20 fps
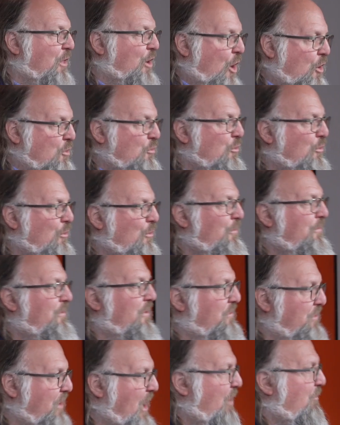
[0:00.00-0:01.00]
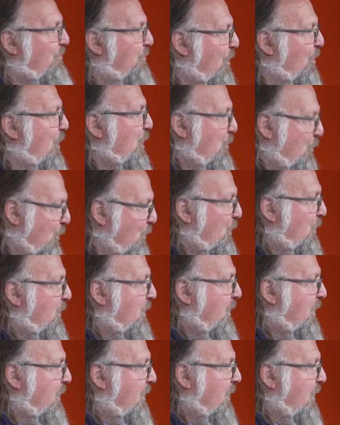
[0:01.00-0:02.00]
our news is not very good?
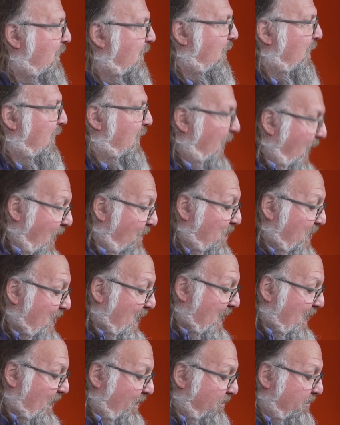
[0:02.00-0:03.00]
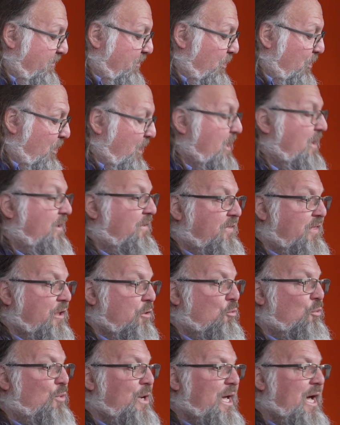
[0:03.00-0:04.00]
And the answer is
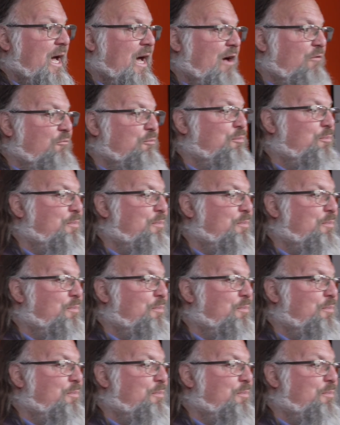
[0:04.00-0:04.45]
that we have